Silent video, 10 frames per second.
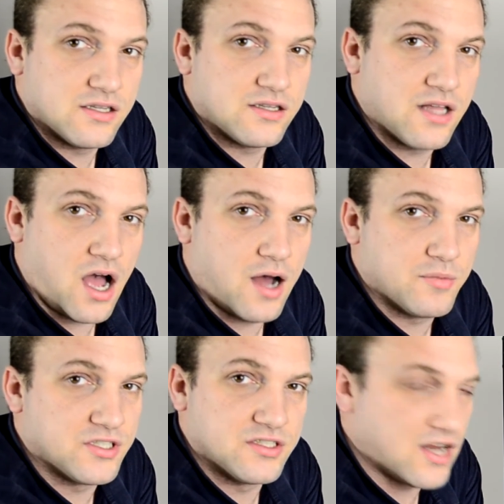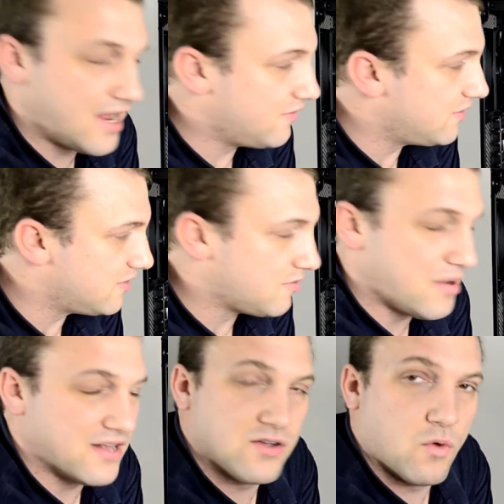the options are endless. It
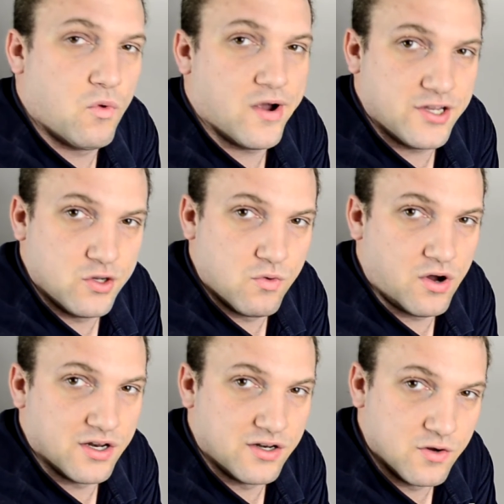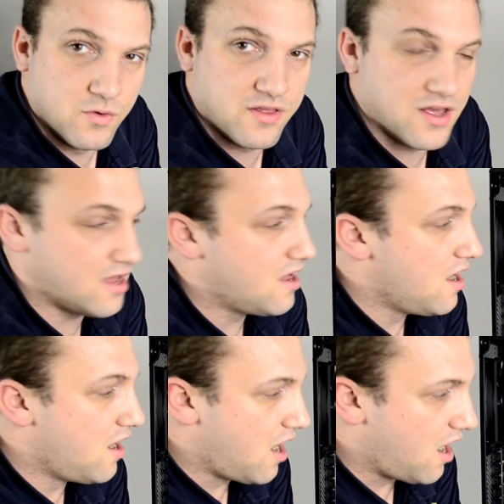depends on what you want to do with it,
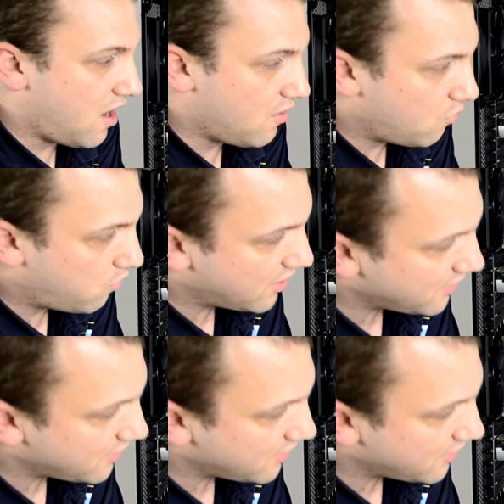what